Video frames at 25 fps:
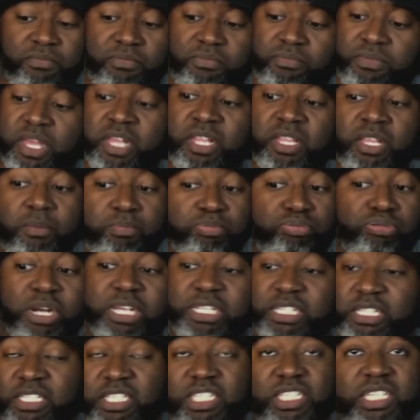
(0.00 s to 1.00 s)
in the
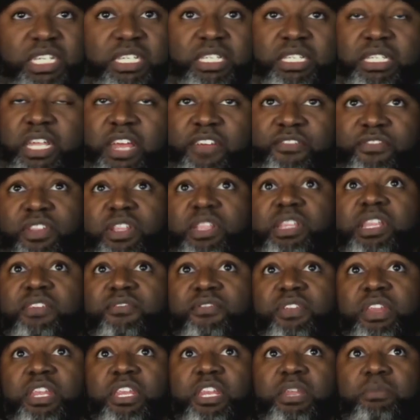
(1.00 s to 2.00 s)
present she's definitely
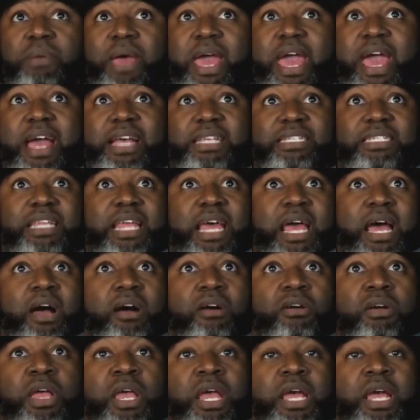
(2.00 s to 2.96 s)
living in the past now